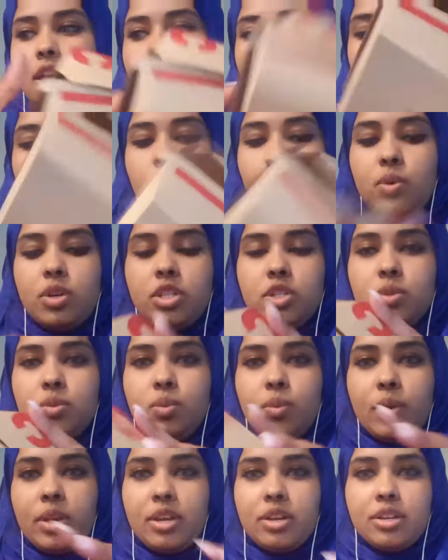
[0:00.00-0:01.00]
You know what's
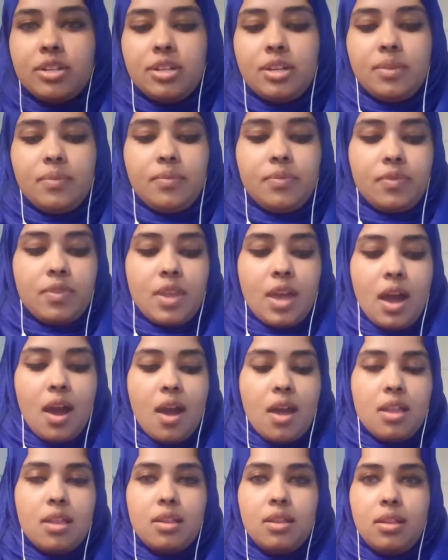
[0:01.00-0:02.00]
weird?
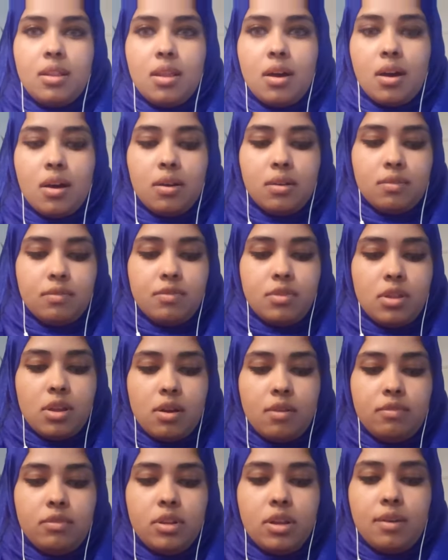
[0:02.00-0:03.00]
I love
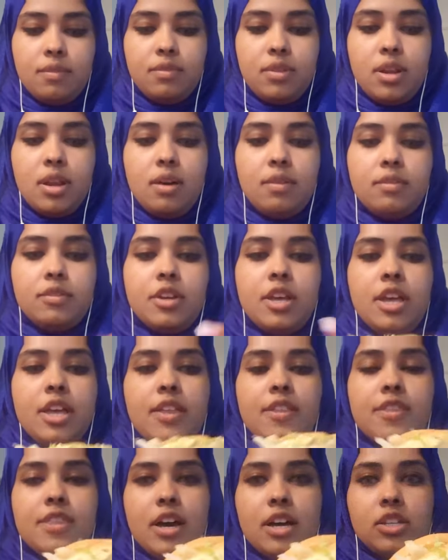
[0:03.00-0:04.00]

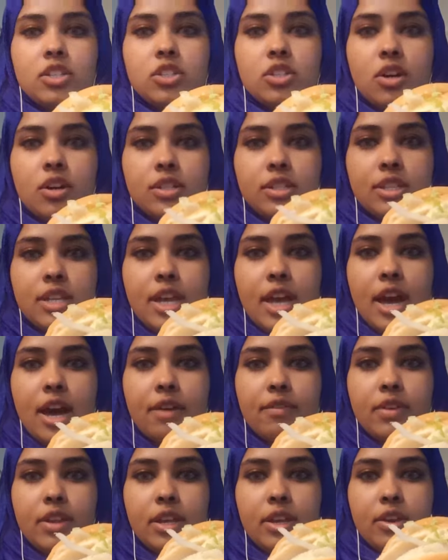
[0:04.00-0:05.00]
that sauce they
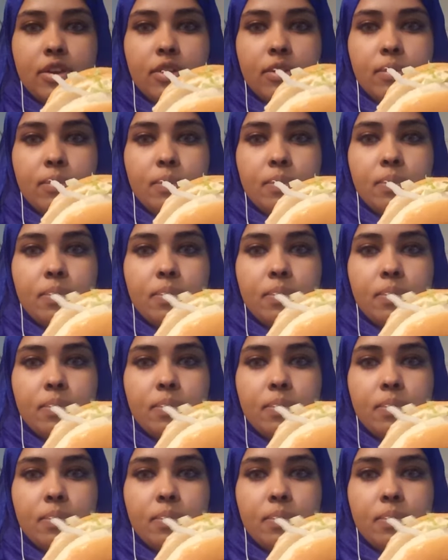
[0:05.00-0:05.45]
have in here.